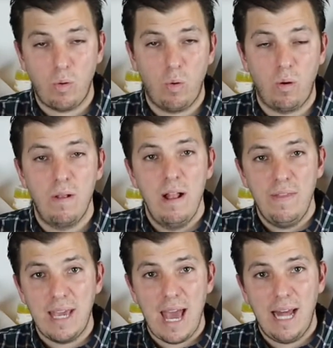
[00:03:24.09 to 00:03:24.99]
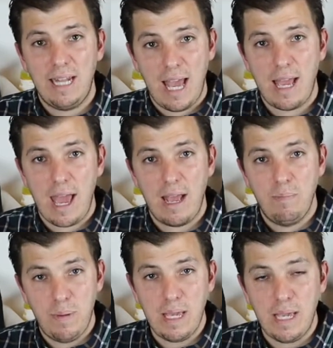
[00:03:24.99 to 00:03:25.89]
or the
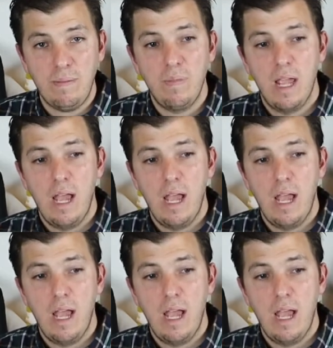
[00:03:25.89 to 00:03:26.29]
LAAB,